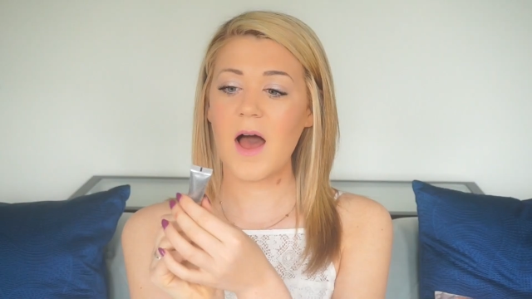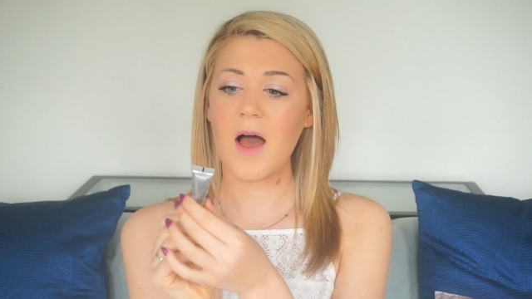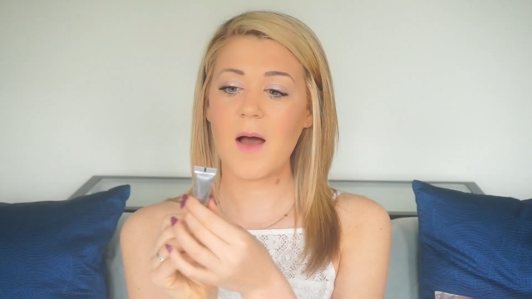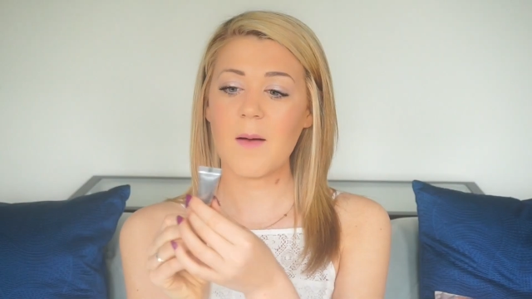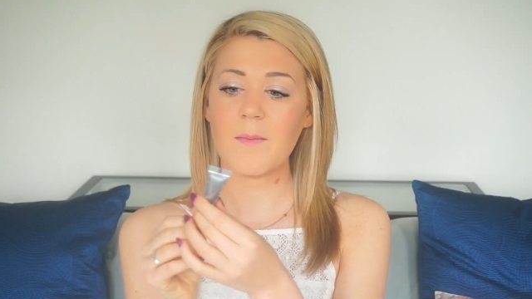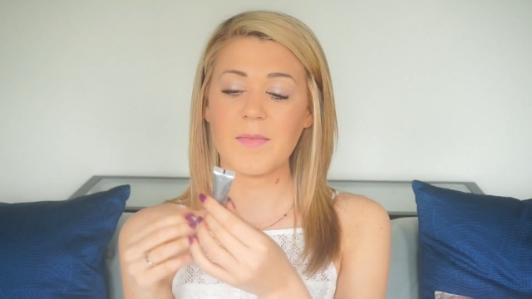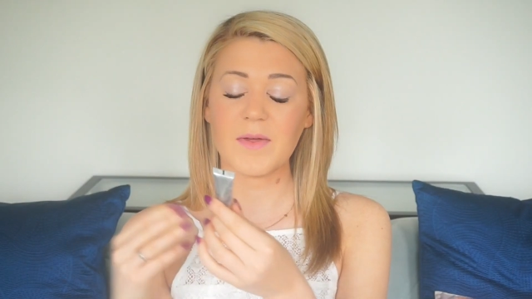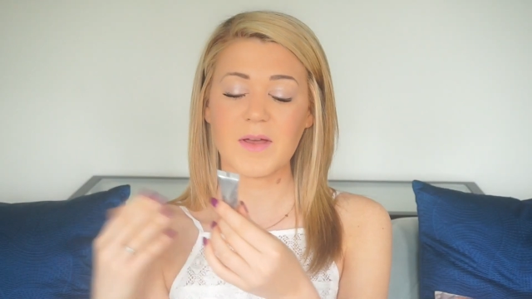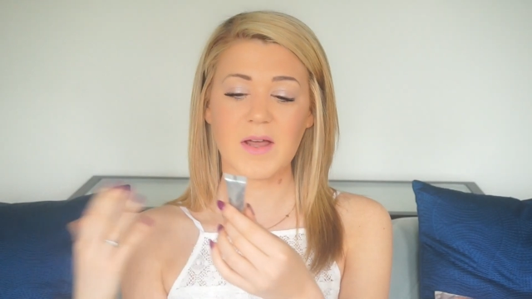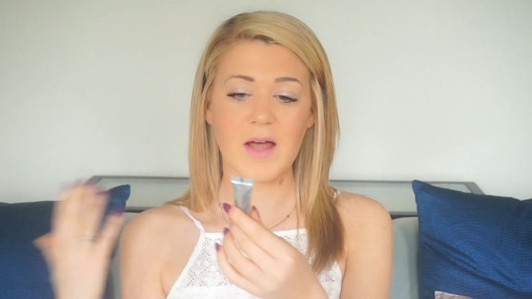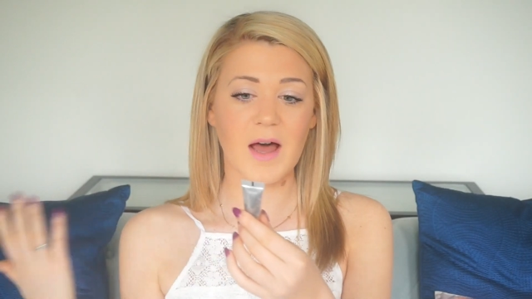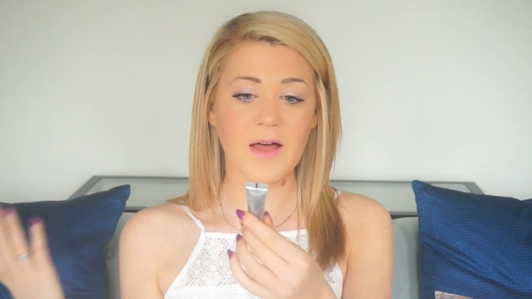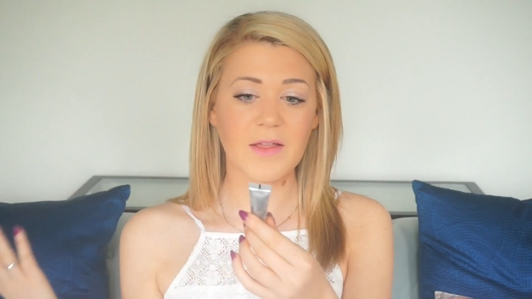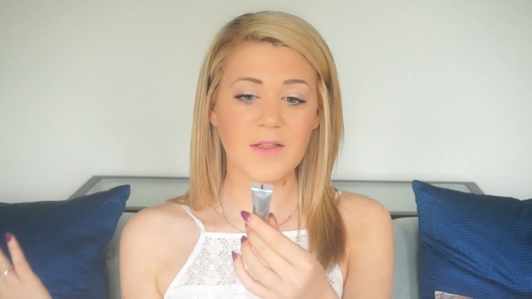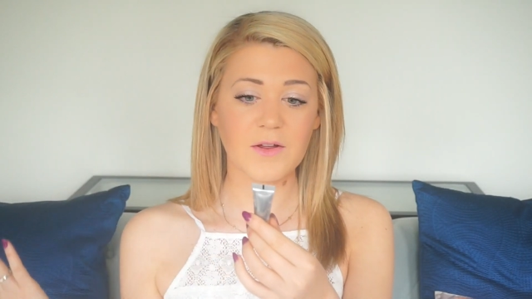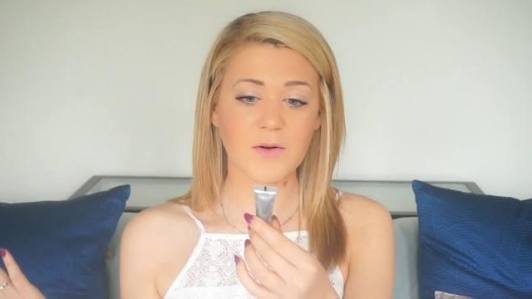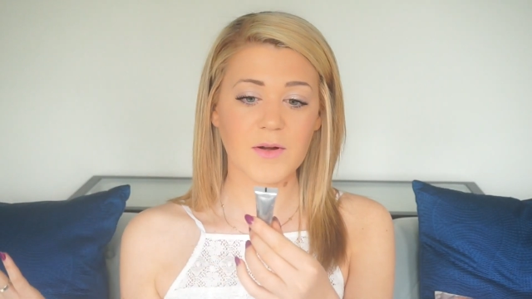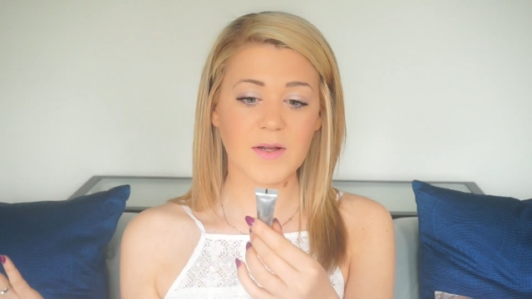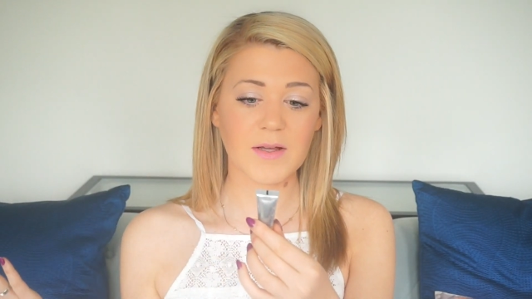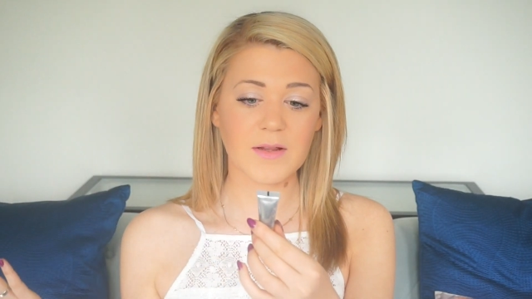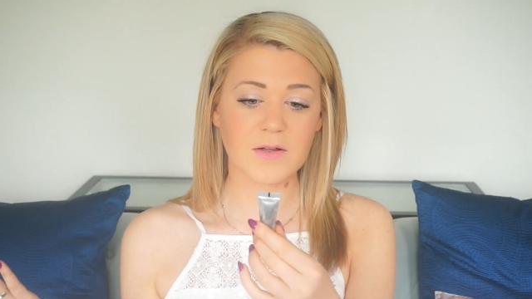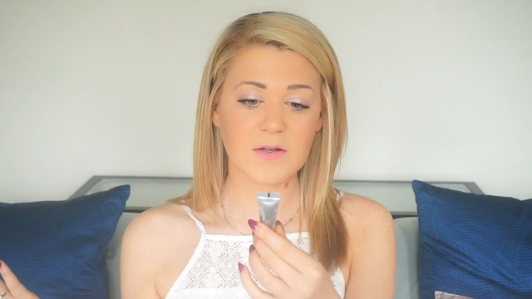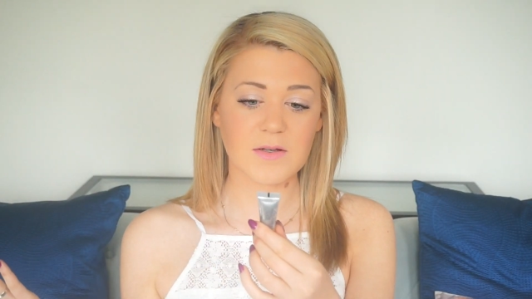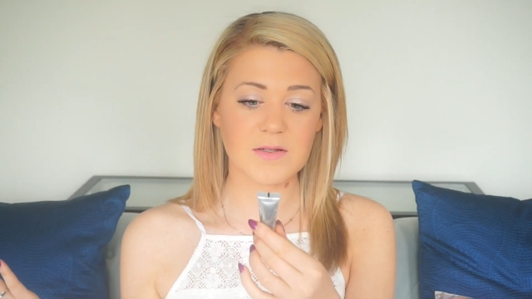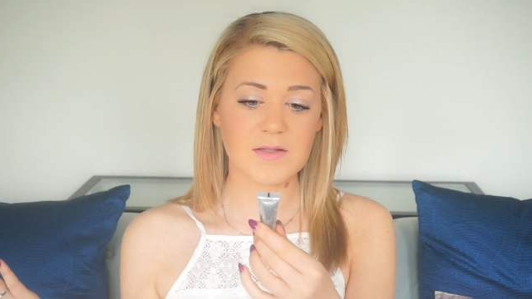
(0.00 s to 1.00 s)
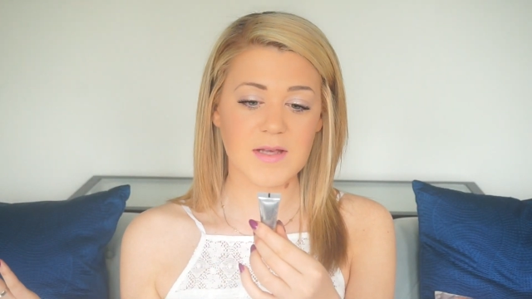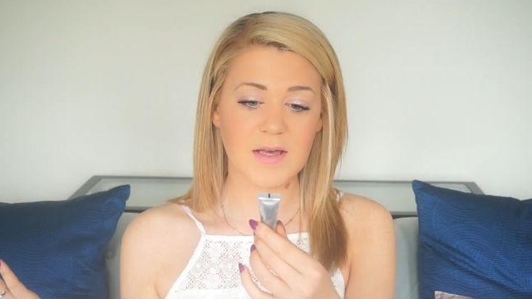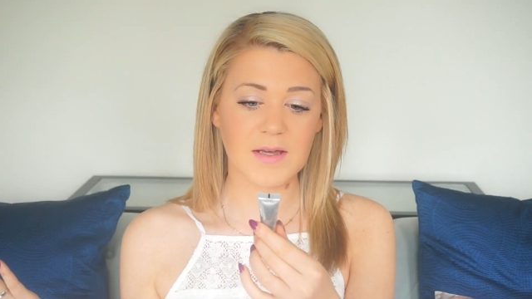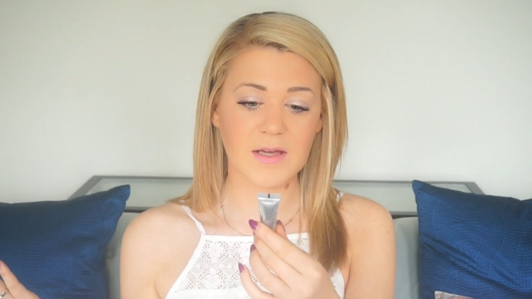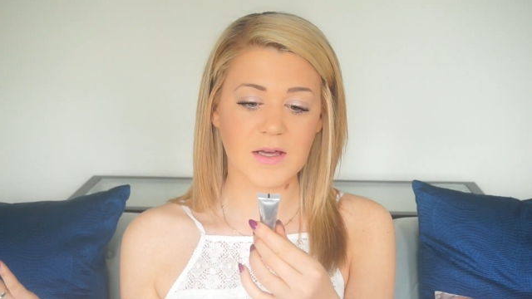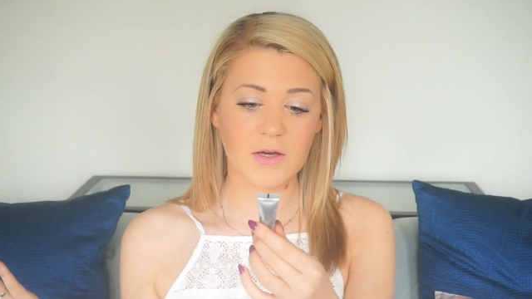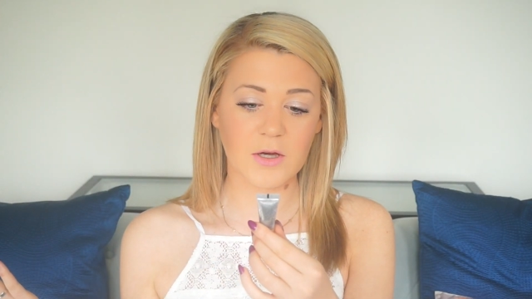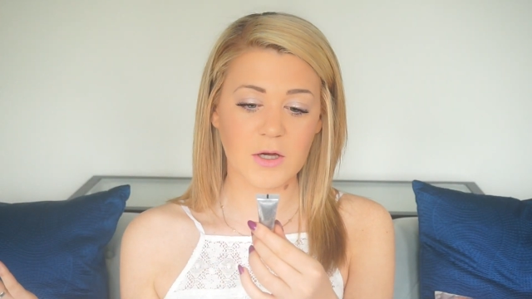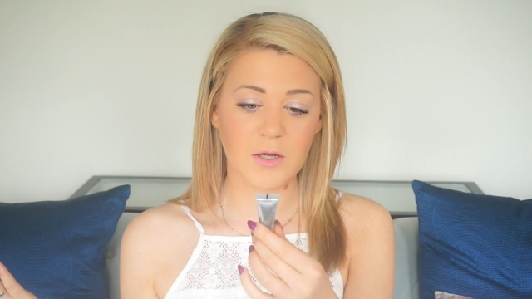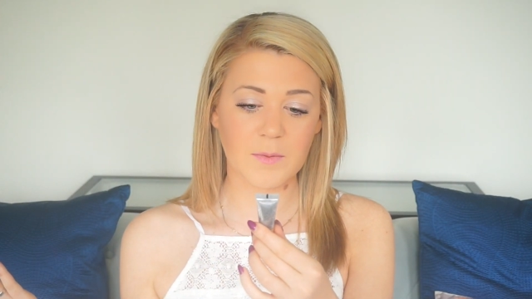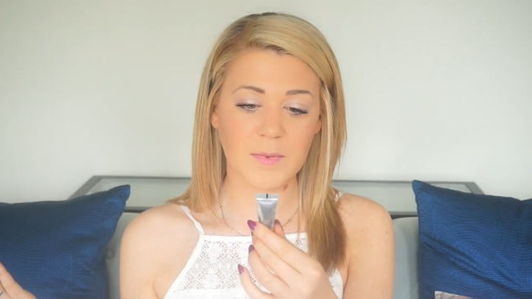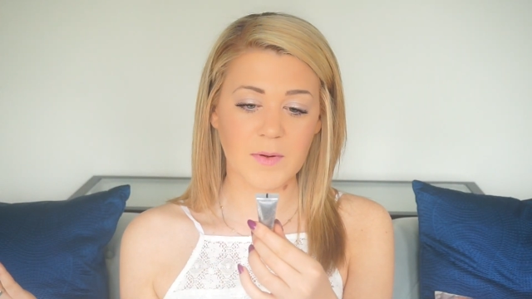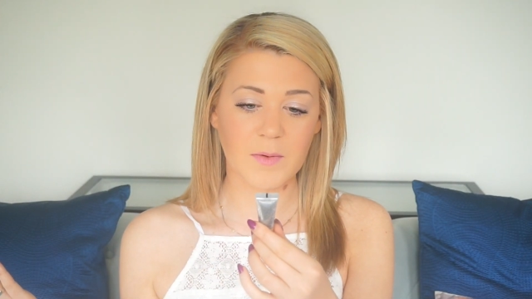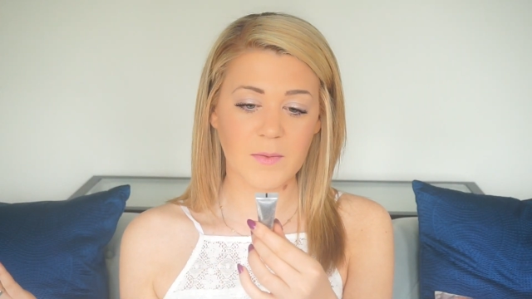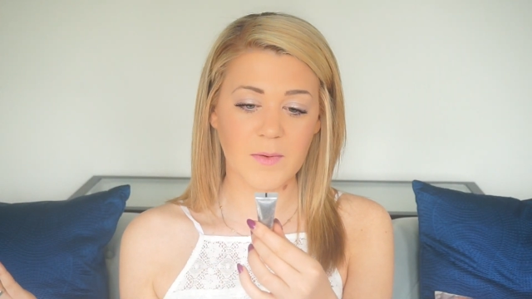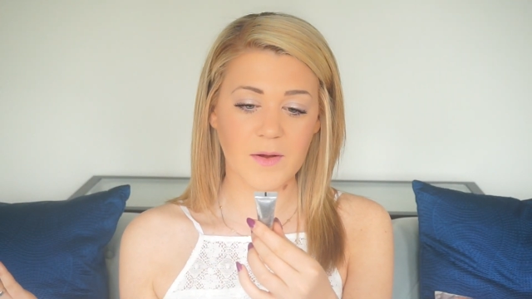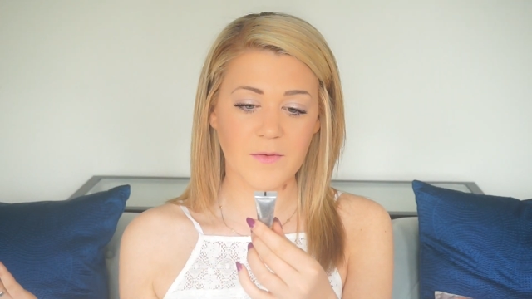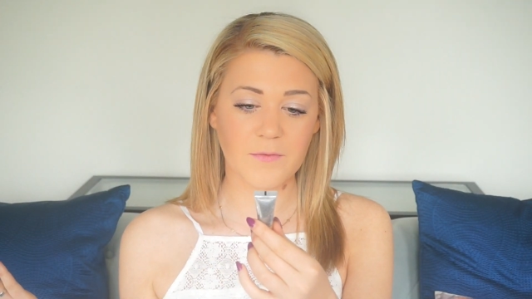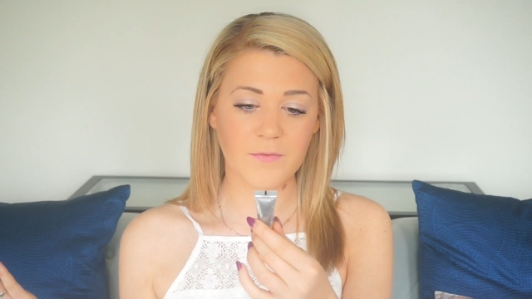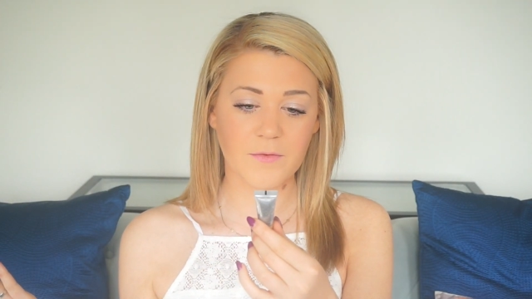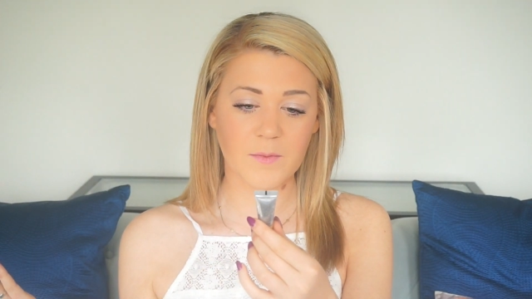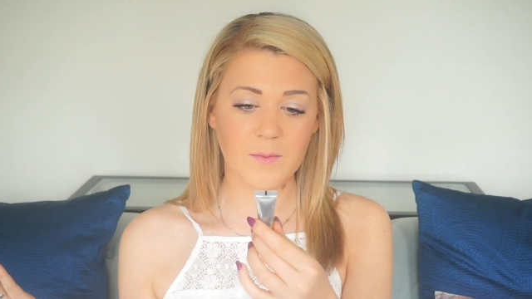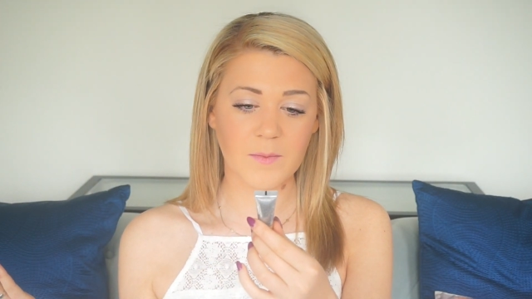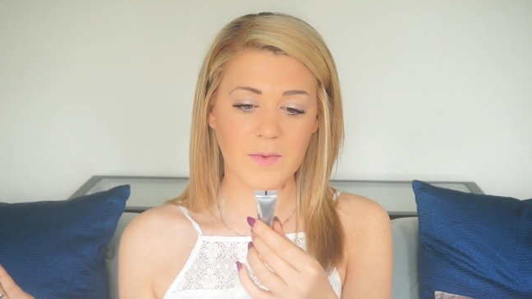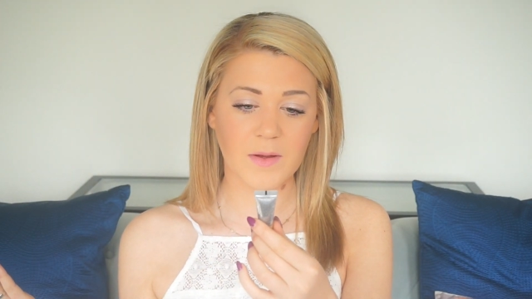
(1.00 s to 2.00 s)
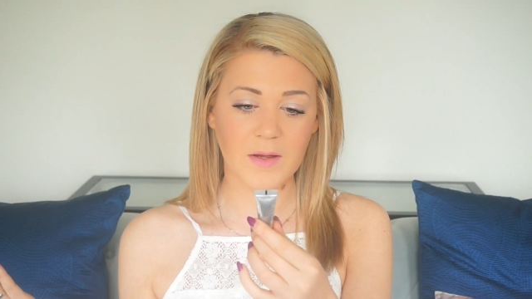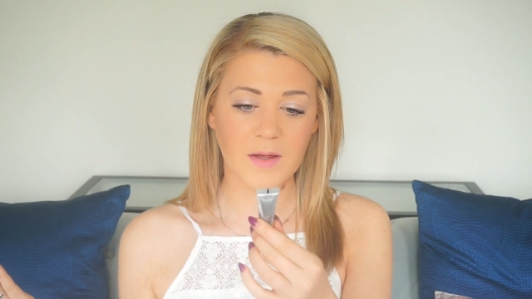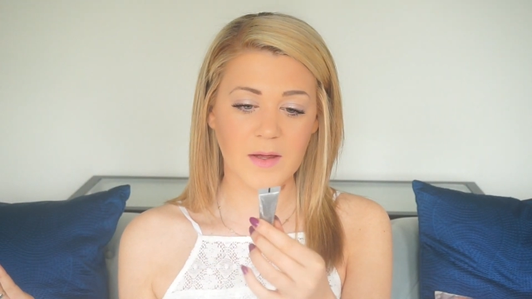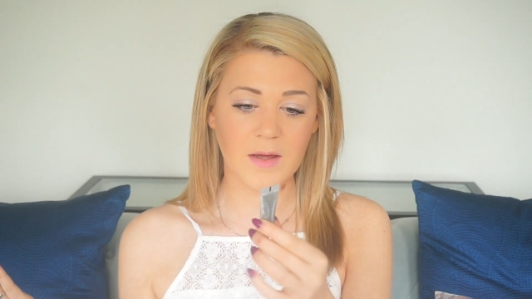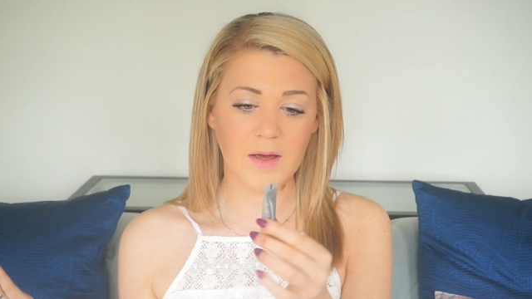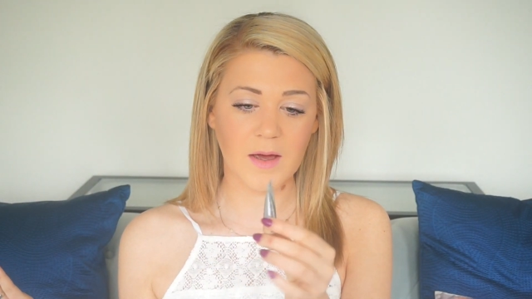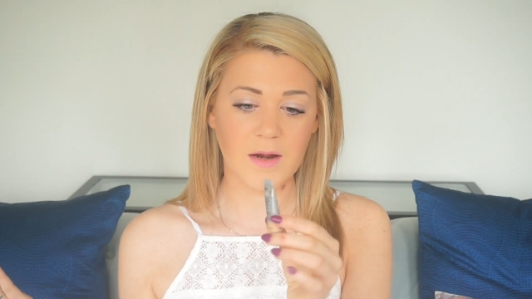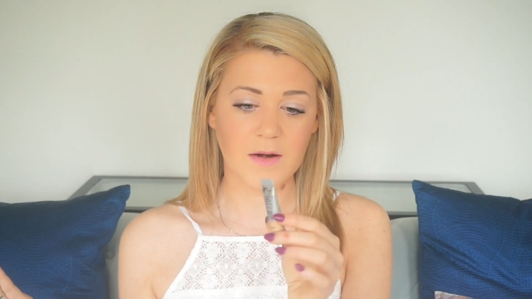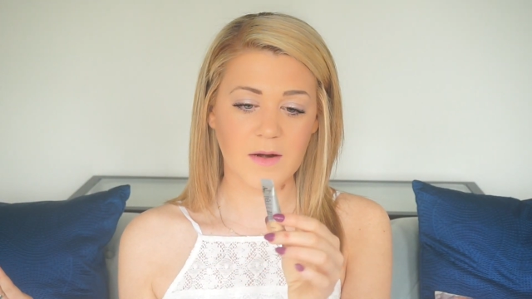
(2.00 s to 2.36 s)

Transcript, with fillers: um, the coloring looks like it could be right for me.